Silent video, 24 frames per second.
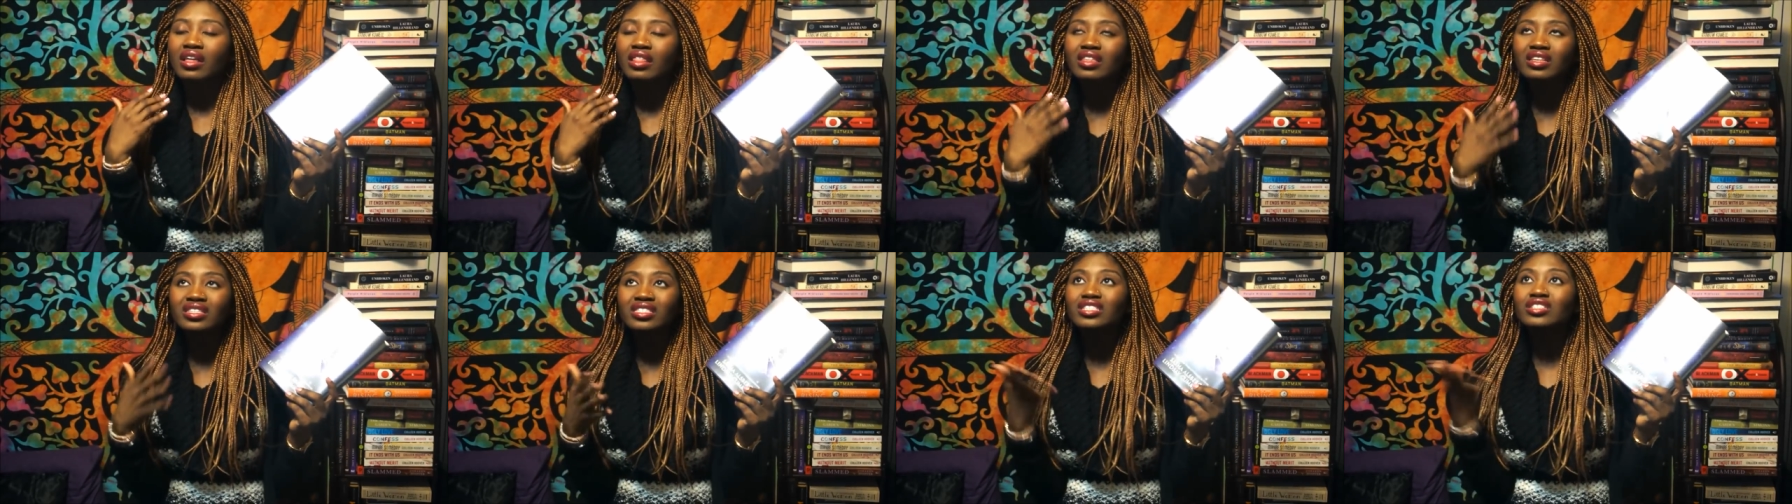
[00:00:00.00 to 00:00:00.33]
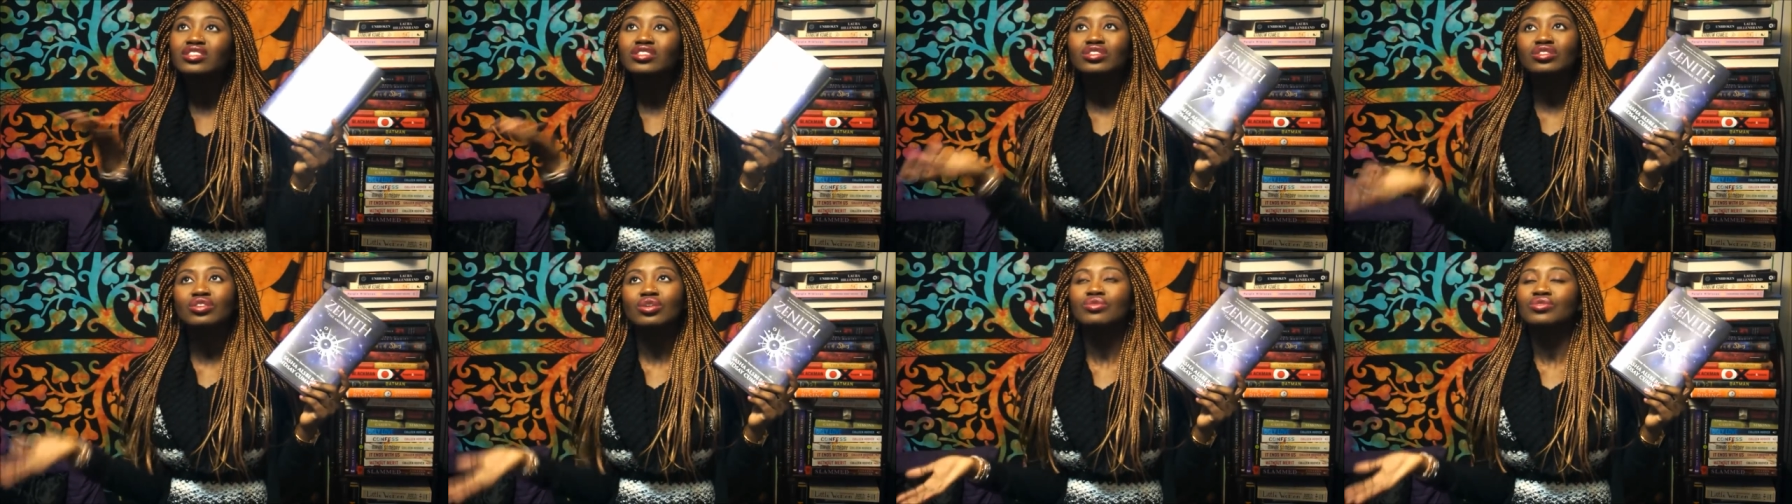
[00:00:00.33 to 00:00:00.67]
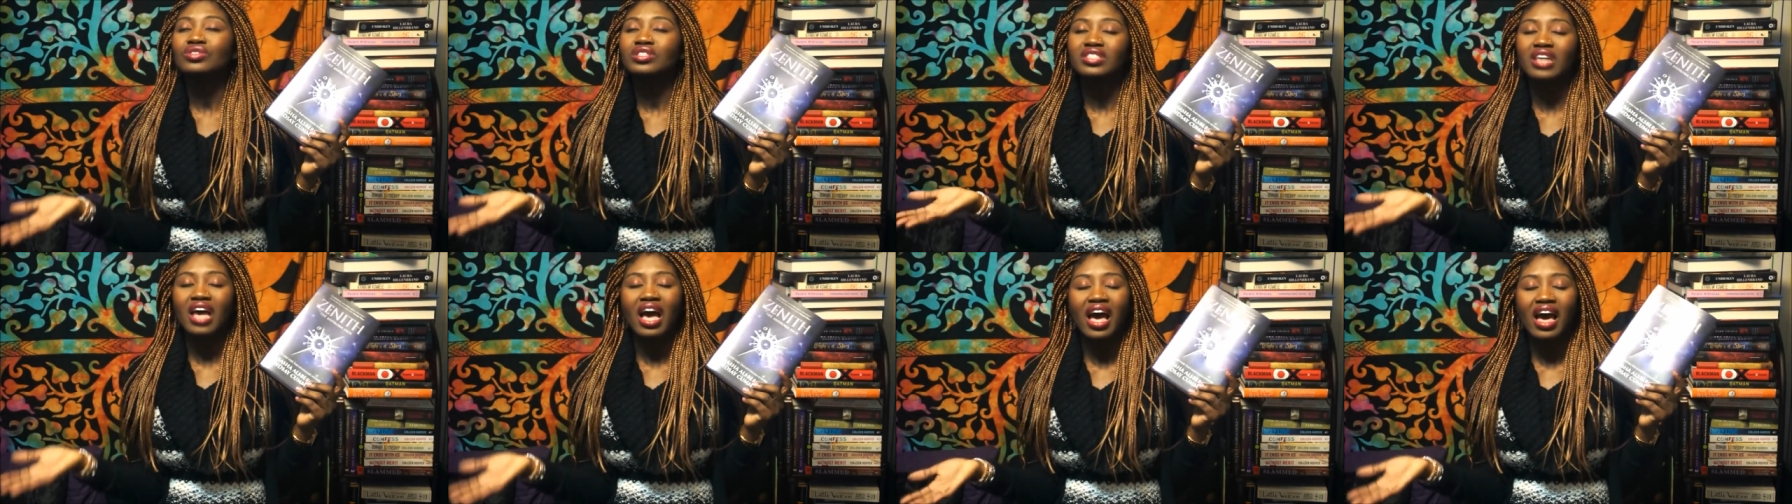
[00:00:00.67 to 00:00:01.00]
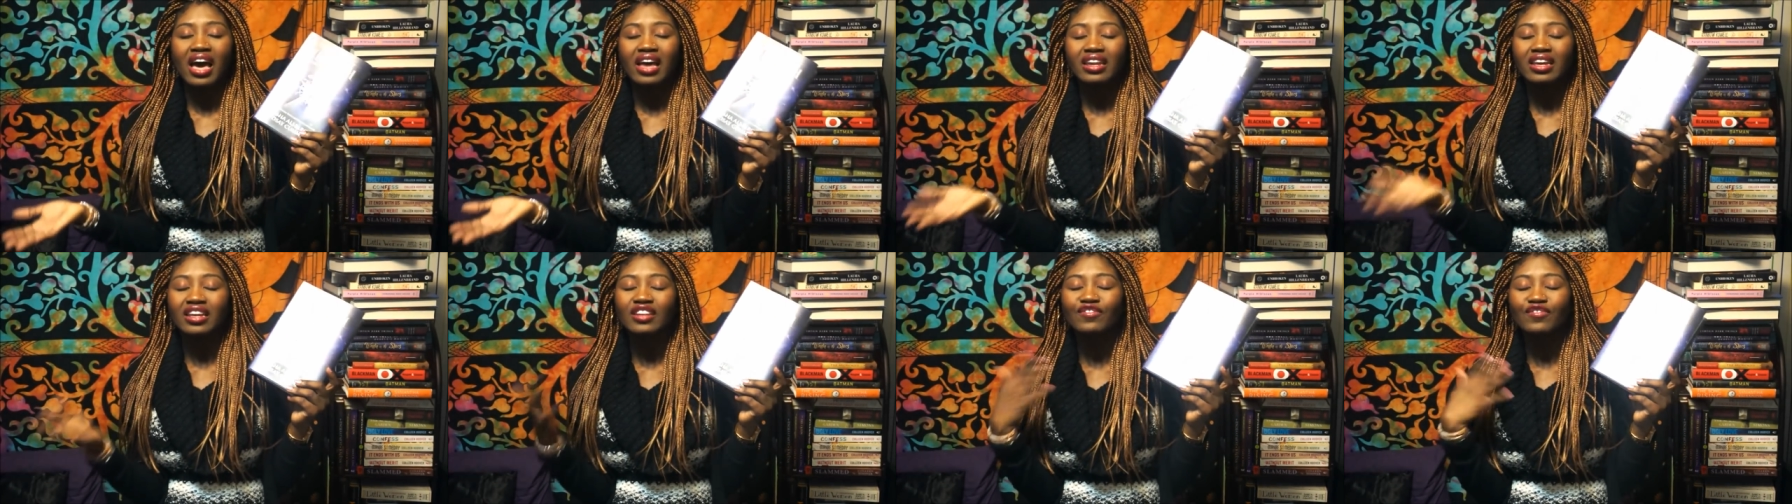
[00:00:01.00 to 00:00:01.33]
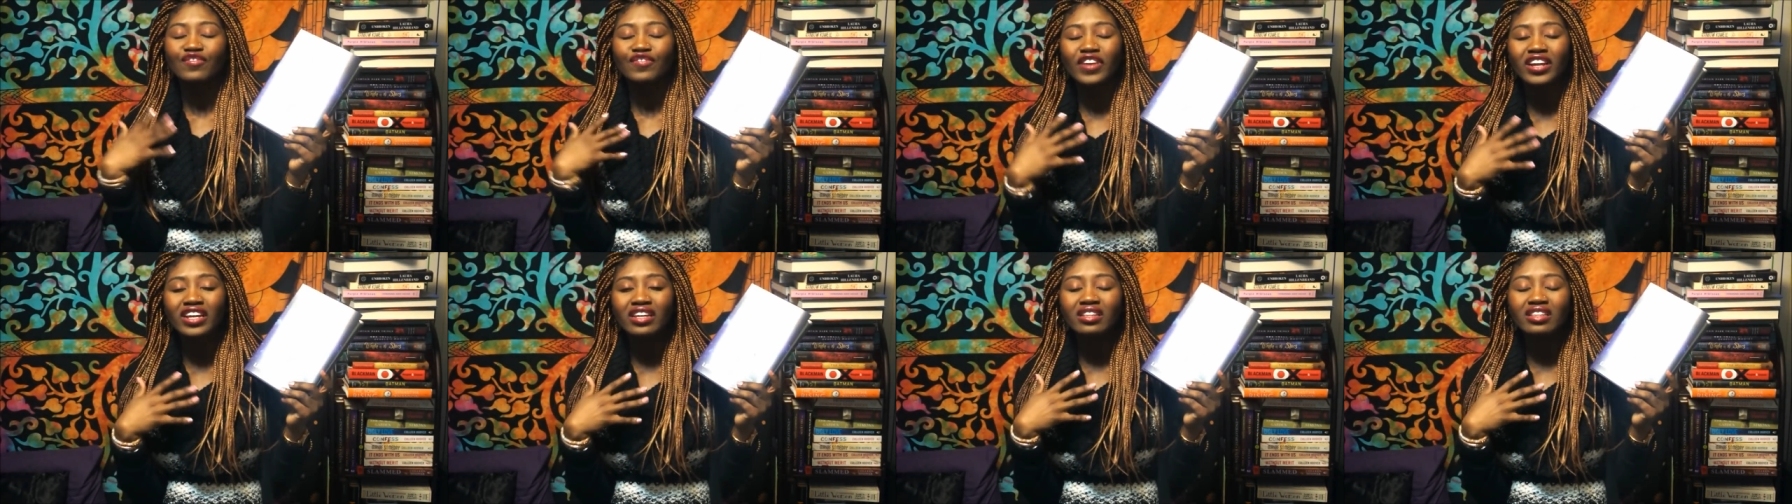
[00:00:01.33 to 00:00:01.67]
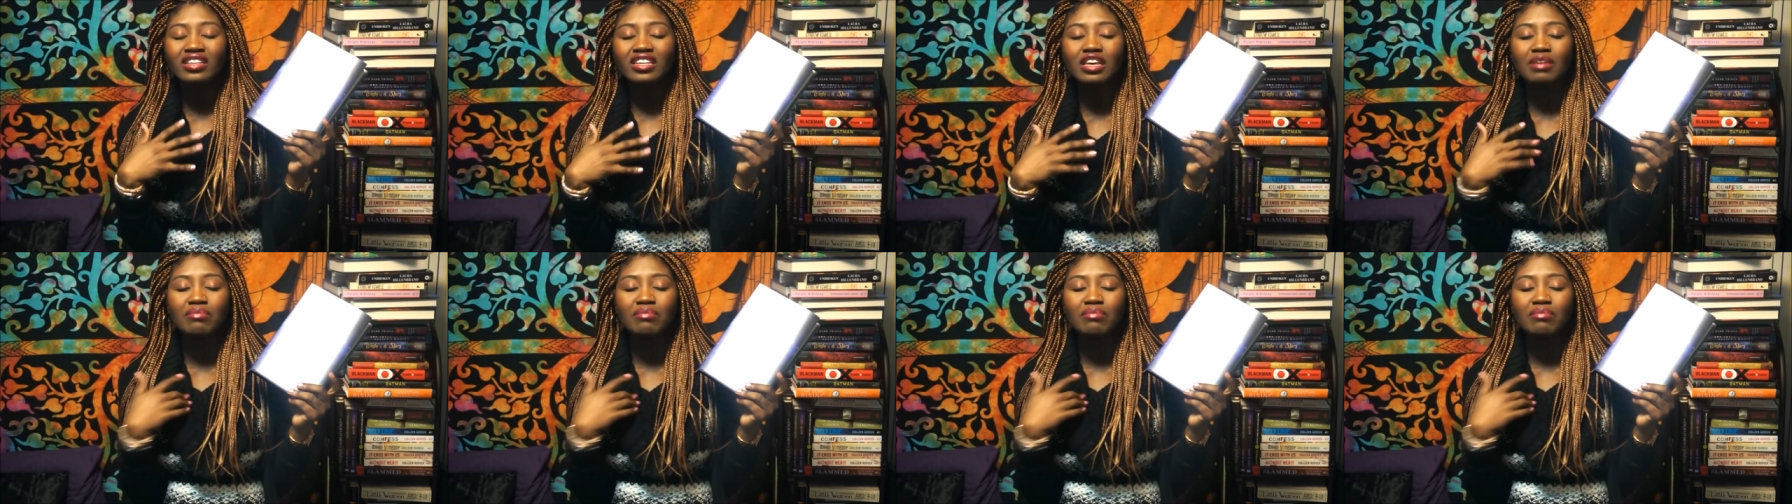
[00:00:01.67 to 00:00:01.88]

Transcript: This is so sad and frankly,